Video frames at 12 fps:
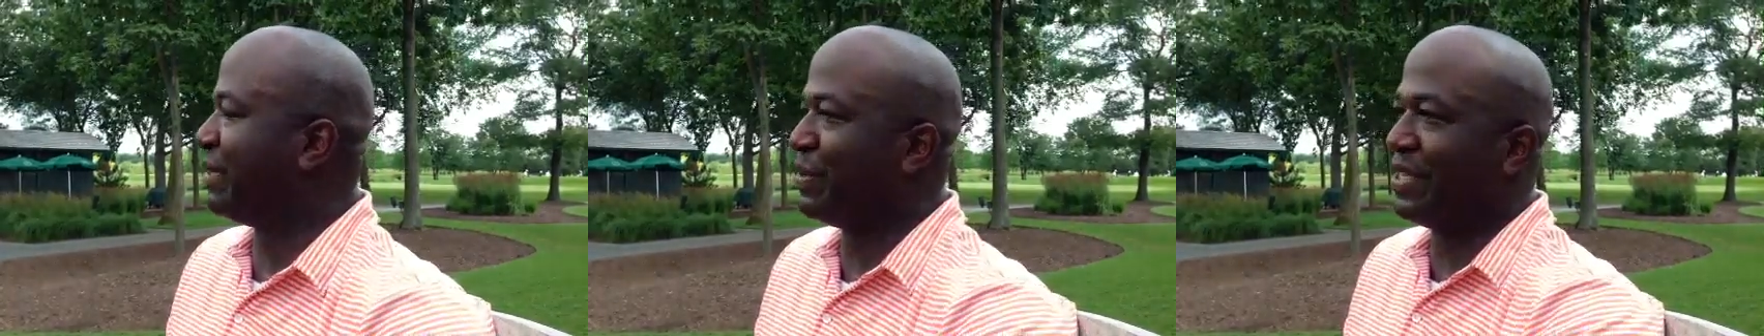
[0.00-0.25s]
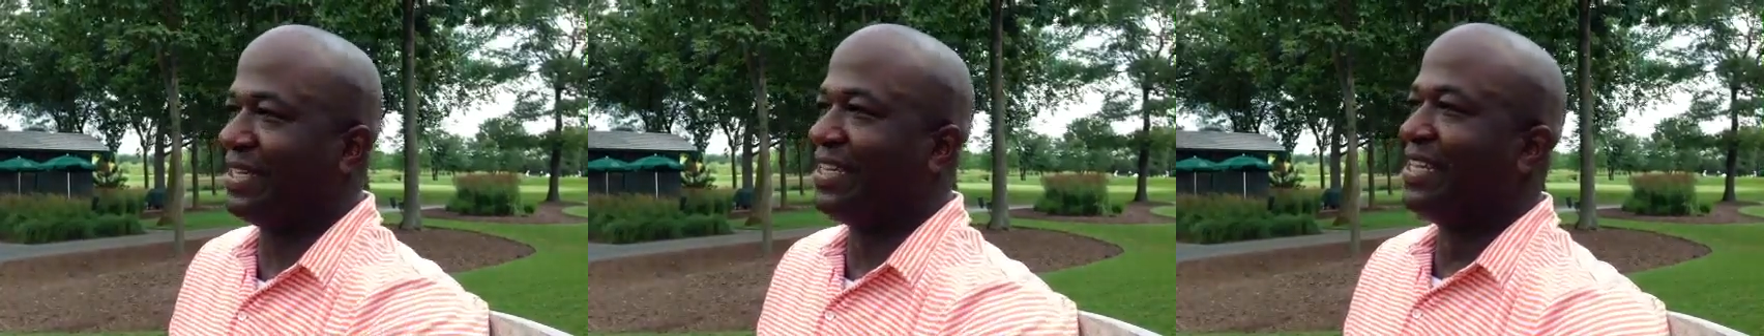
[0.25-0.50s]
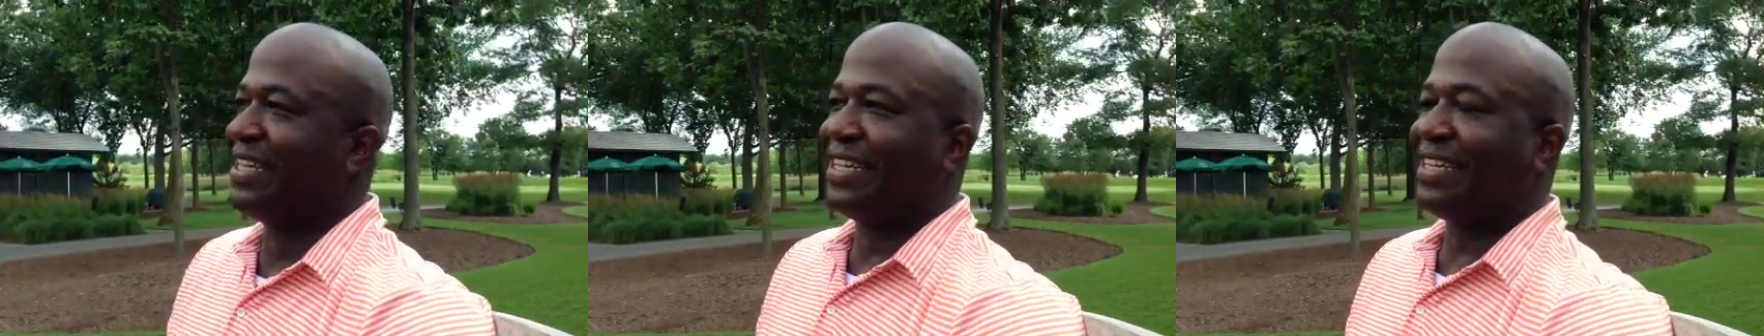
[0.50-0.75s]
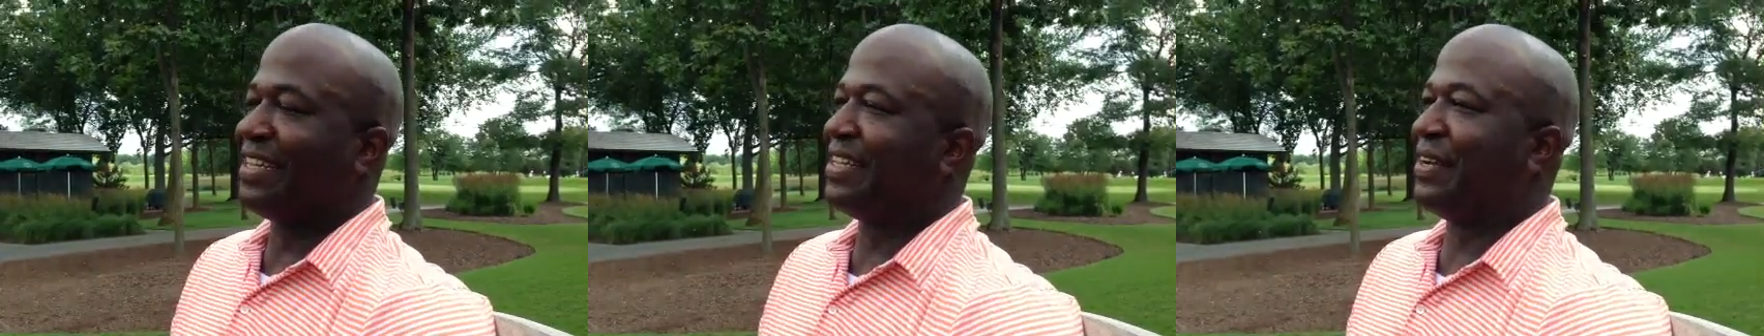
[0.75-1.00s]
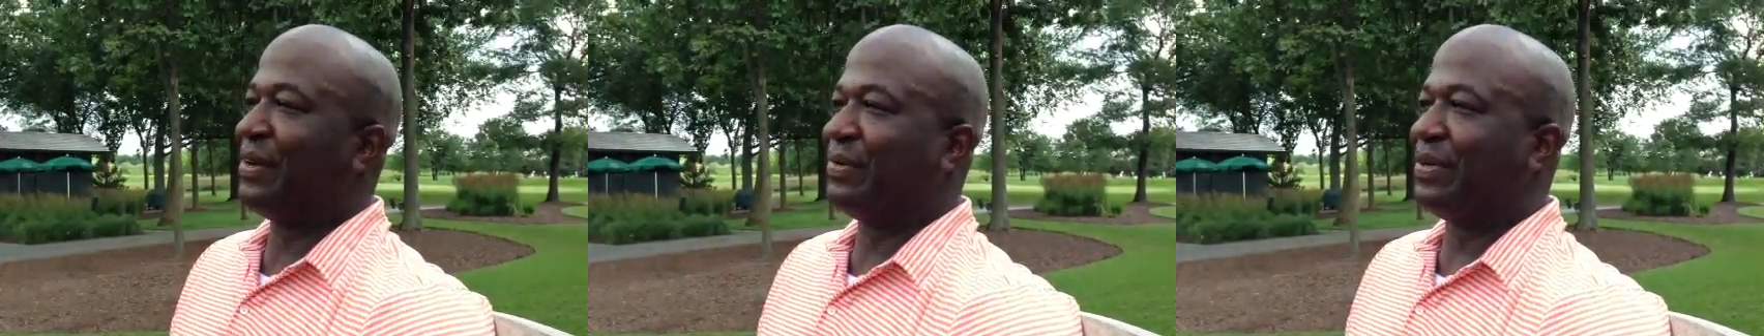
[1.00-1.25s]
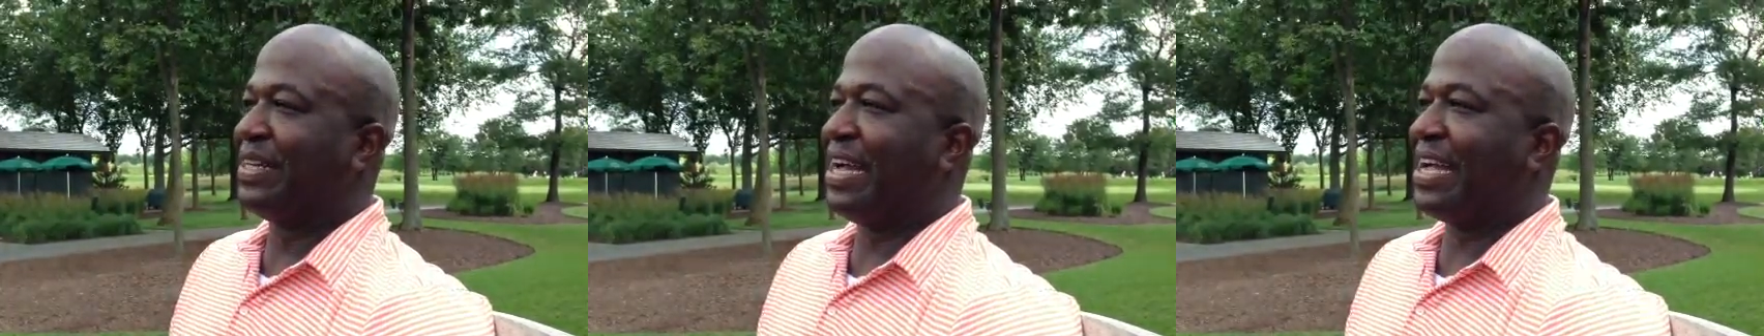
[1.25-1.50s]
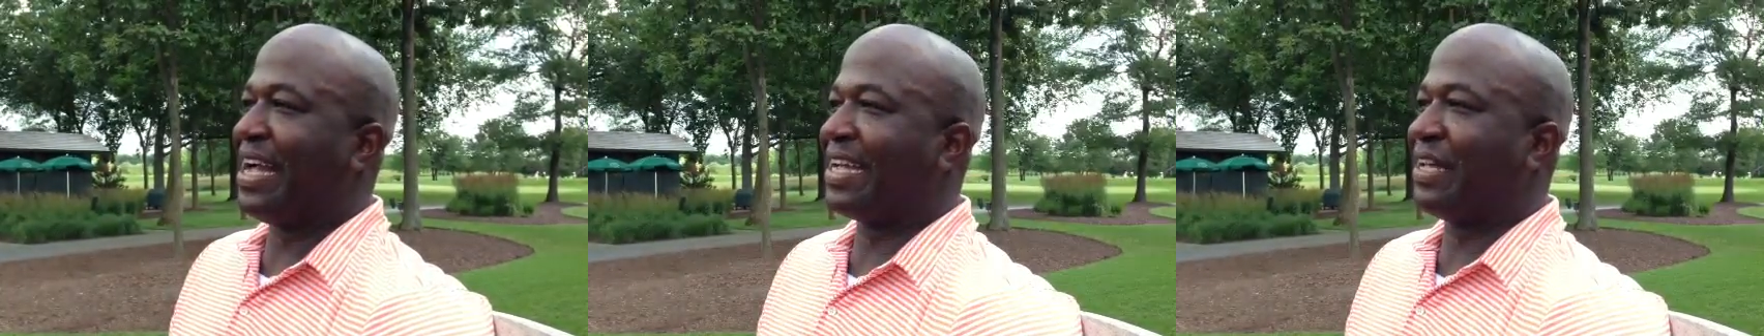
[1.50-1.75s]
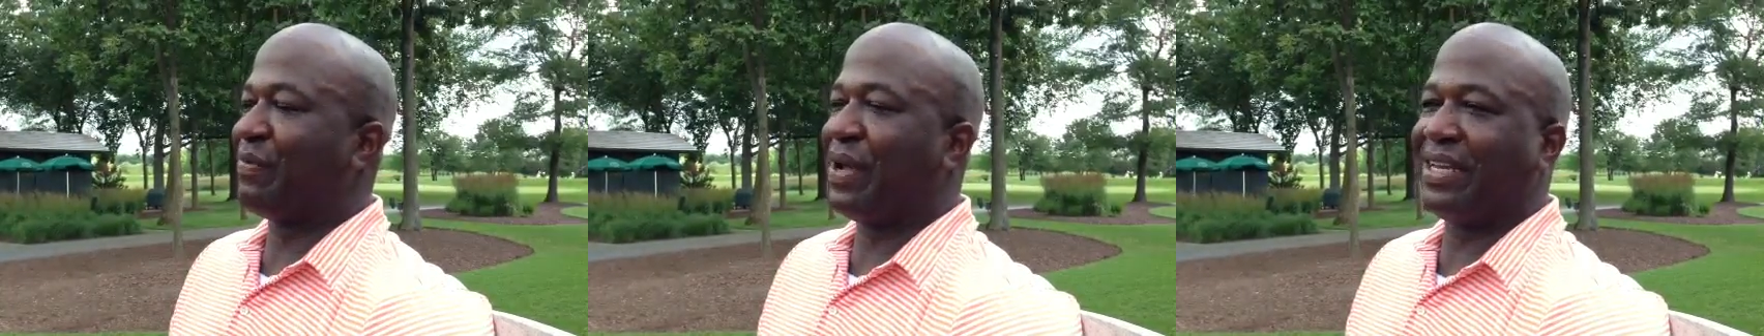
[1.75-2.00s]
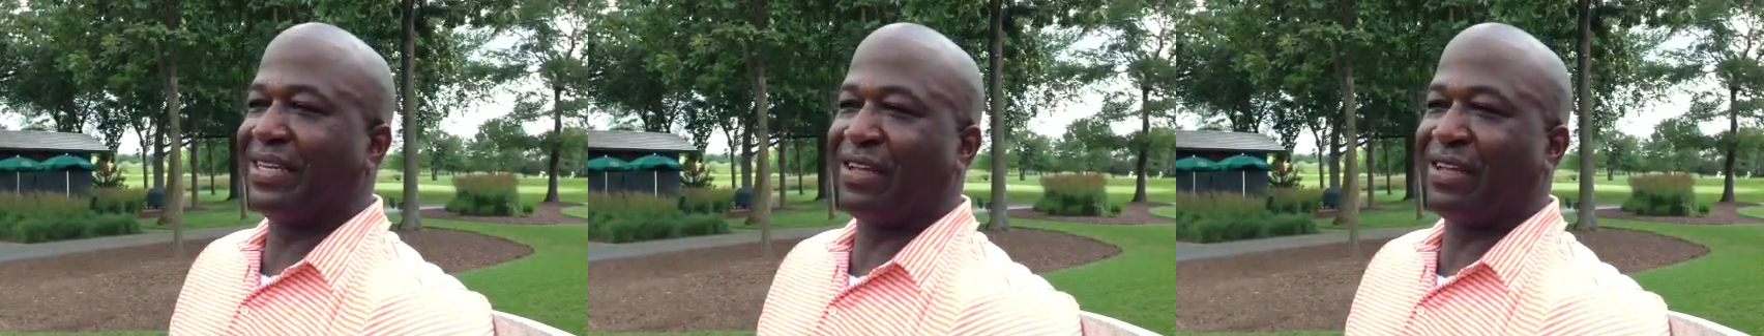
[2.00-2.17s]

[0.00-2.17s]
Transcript: I mean you know, I, I, get paid to